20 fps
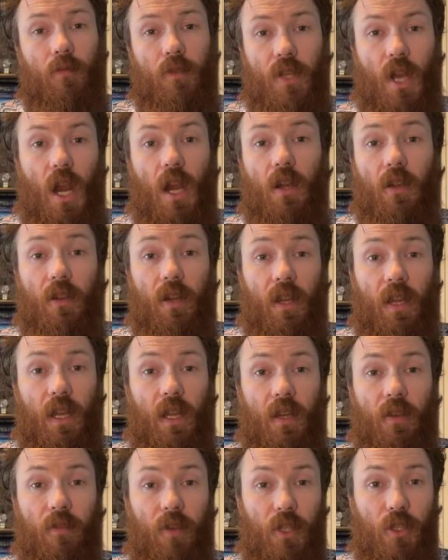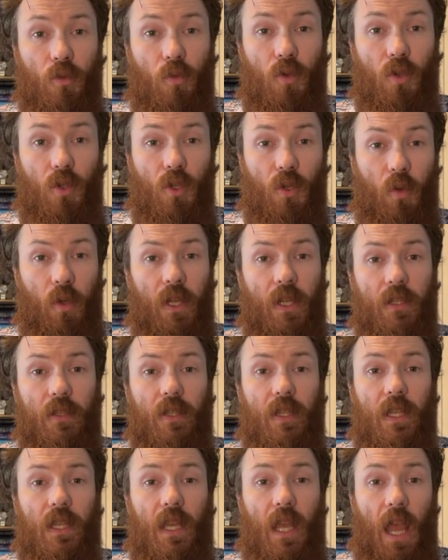retired individual
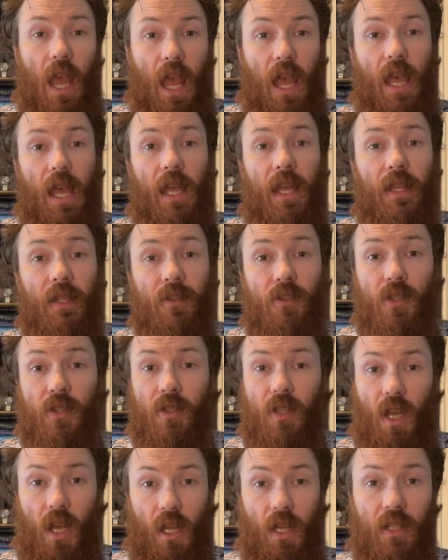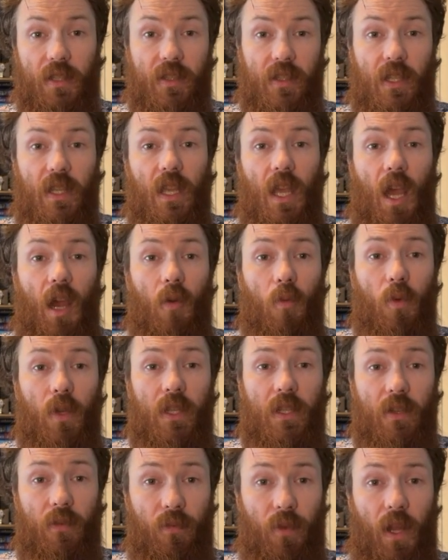quickly and just kind of see how
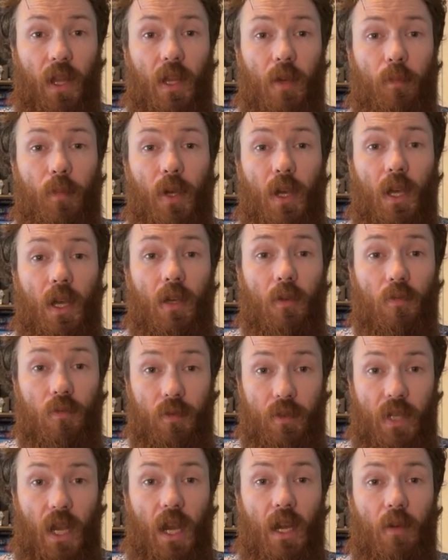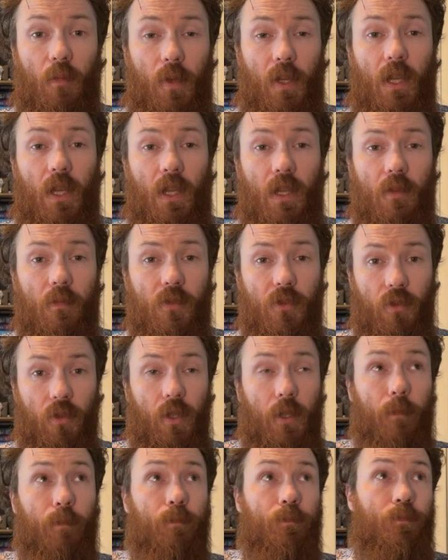we develop a retirement income
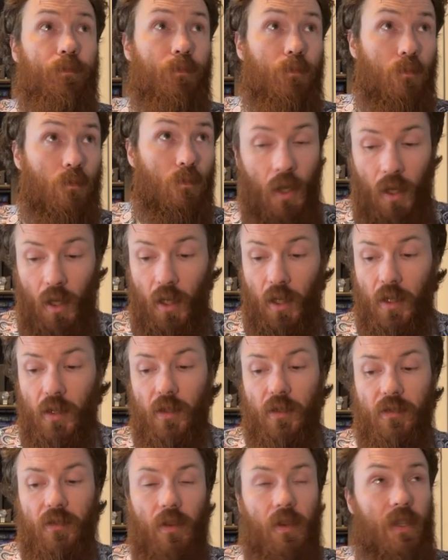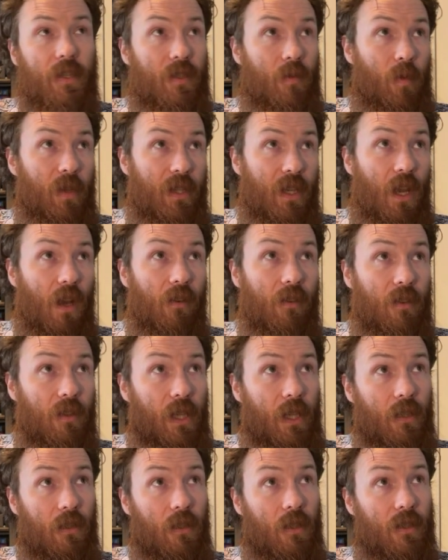stream. So this is what the
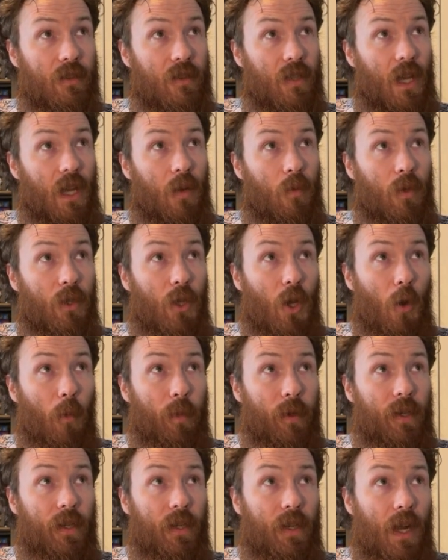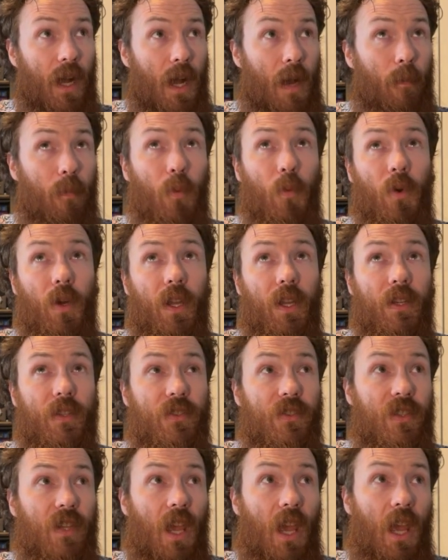calculator looks like when you open it up. We're going to
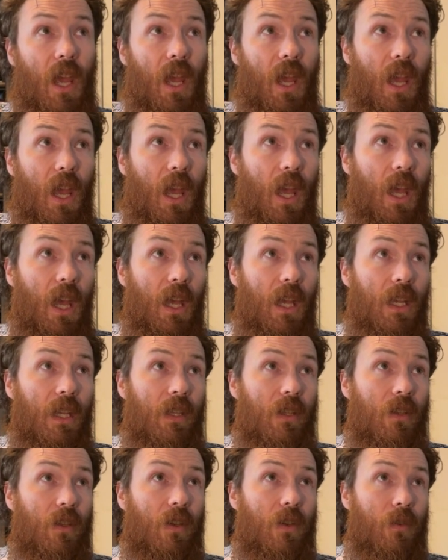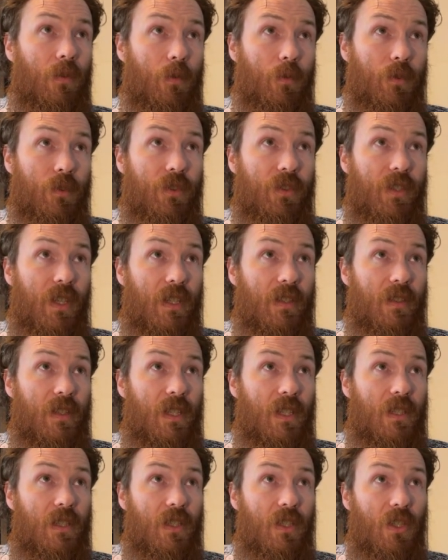say, hey, you're
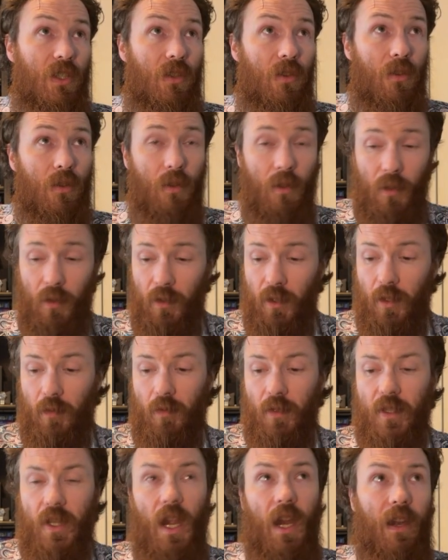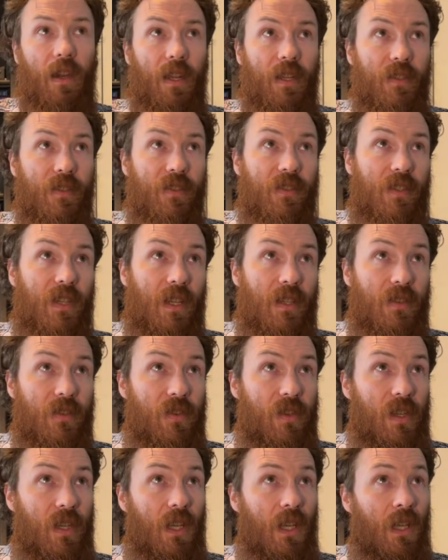62, you retired at
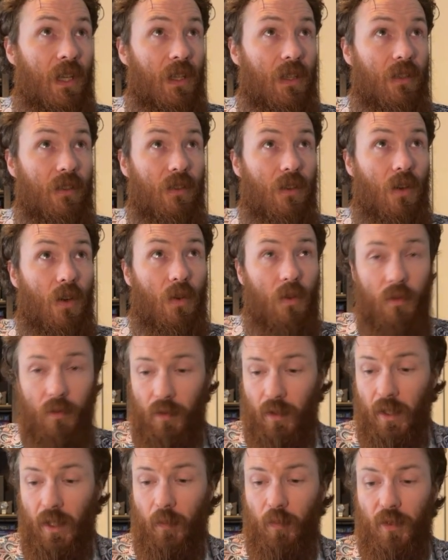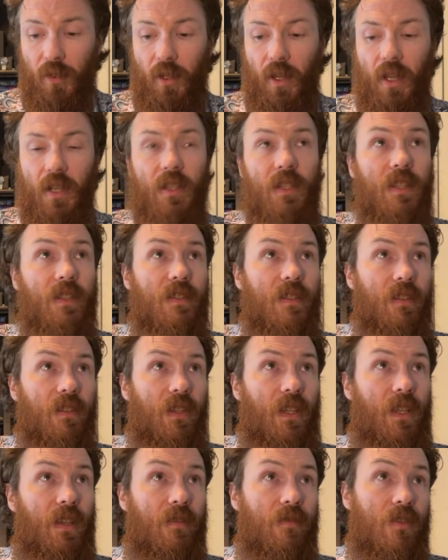60, you're only predicted to
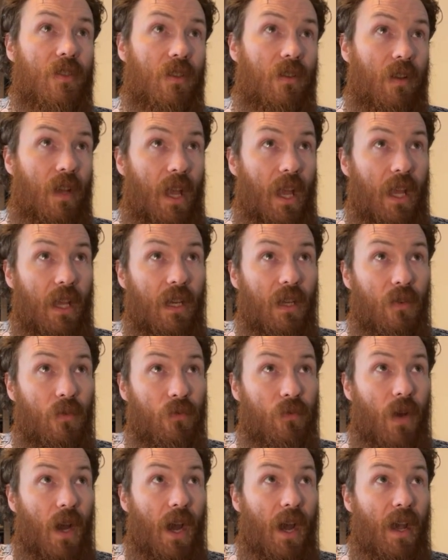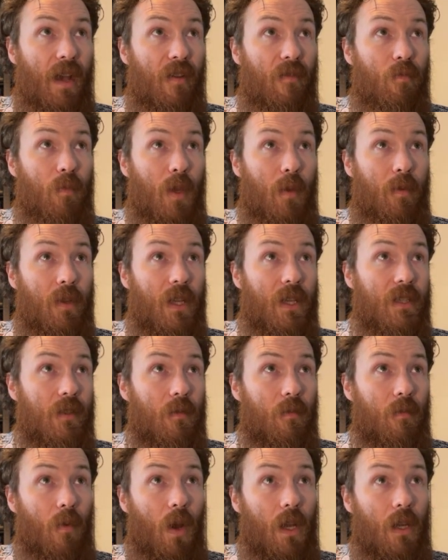live till 85. Maybe that's
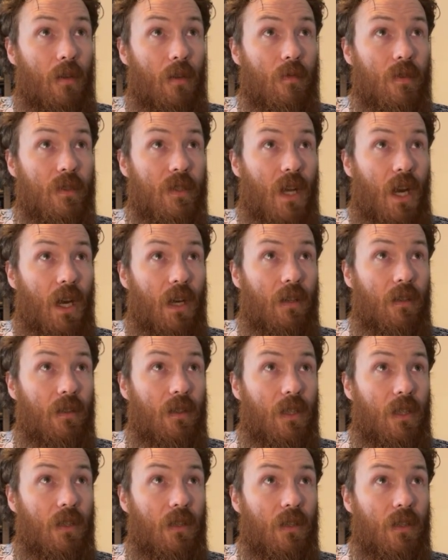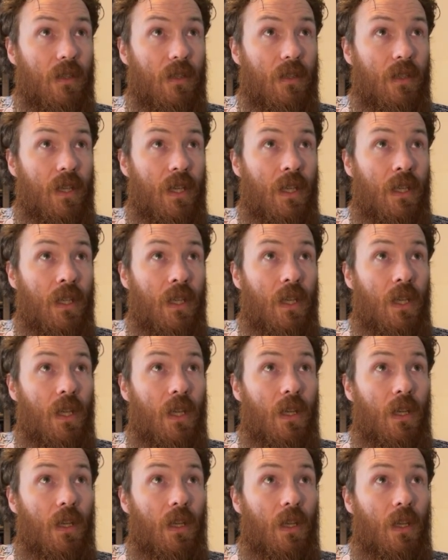why you retired a little early.
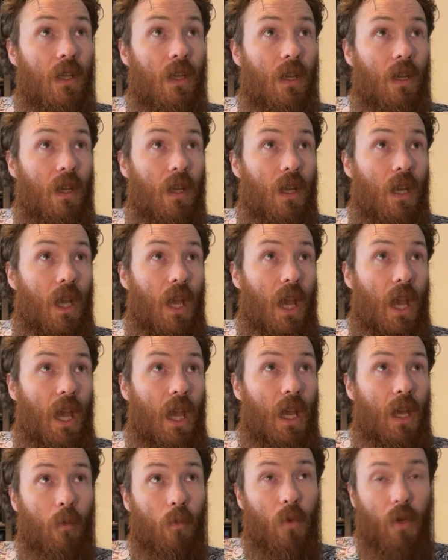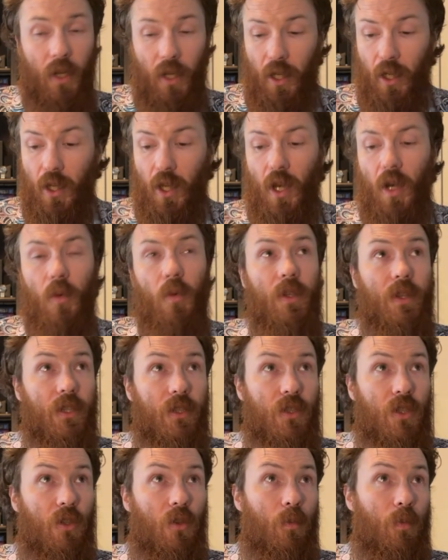And we're going to go with the
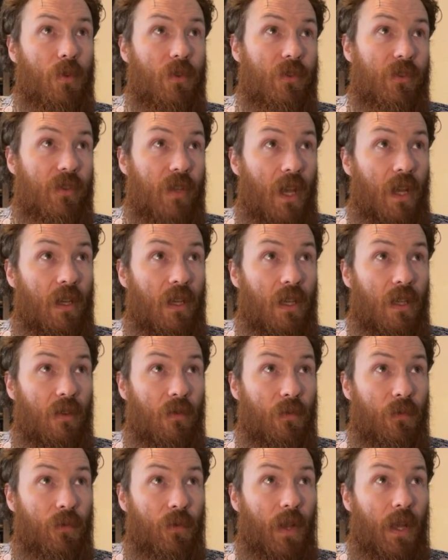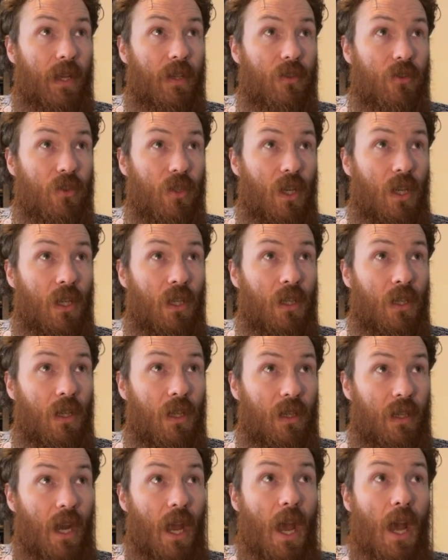2% inflation.
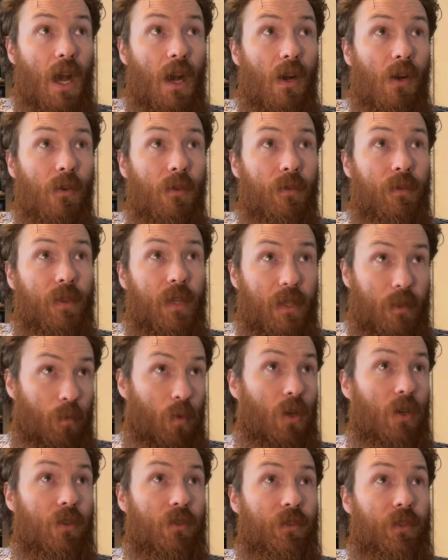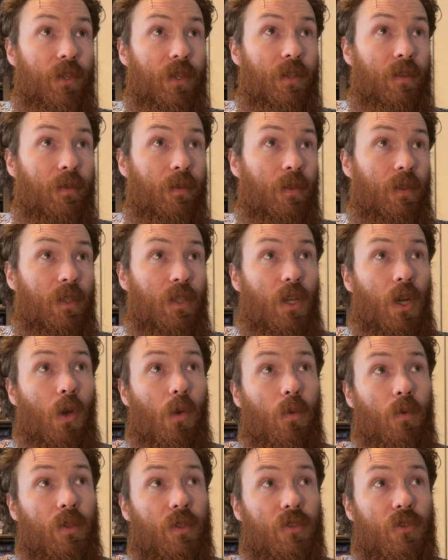Now, this person,
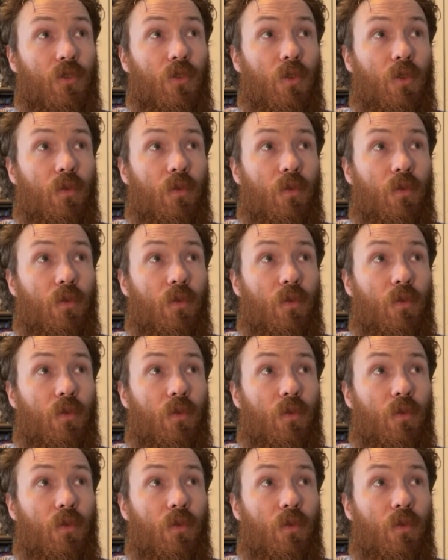is